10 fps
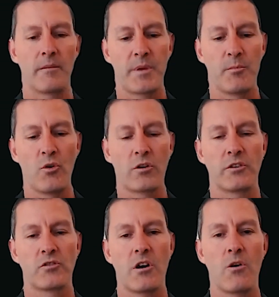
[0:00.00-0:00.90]
like a bit more
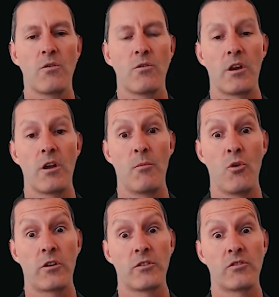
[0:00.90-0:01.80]
control, or a lot
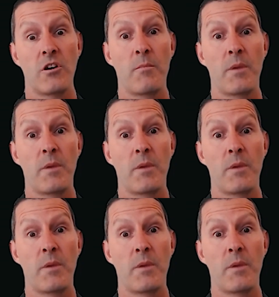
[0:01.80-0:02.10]
more control